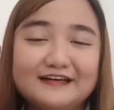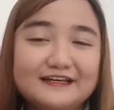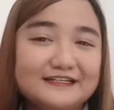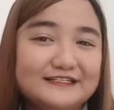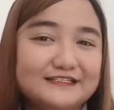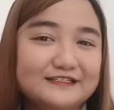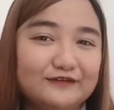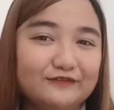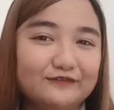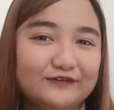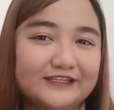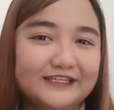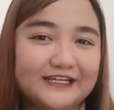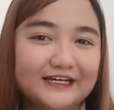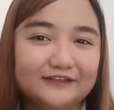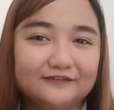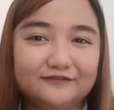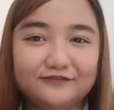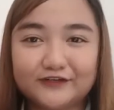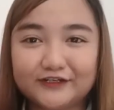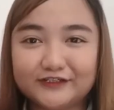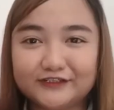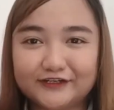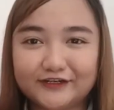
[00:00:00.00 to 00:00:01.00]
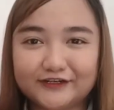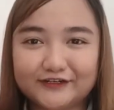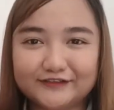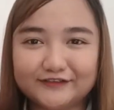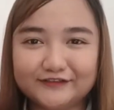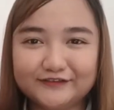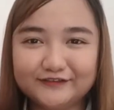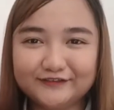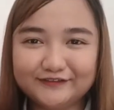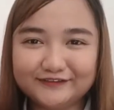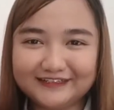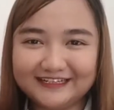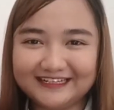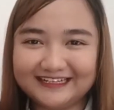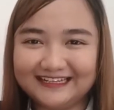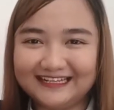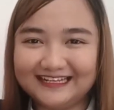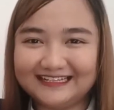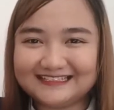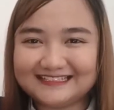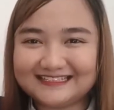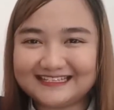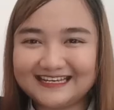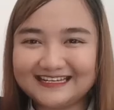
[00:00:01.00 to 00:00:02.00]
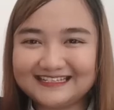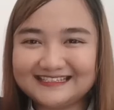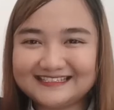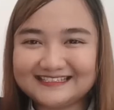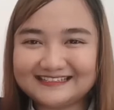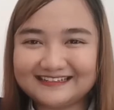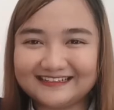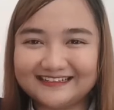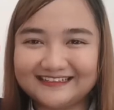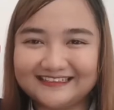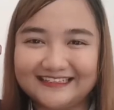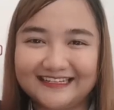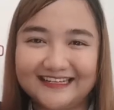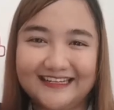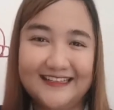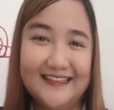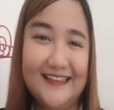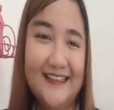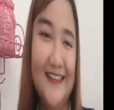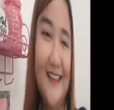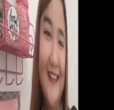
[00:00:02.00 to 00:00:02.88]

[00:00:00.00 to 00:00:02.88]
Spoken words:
So without further ado, let's get started.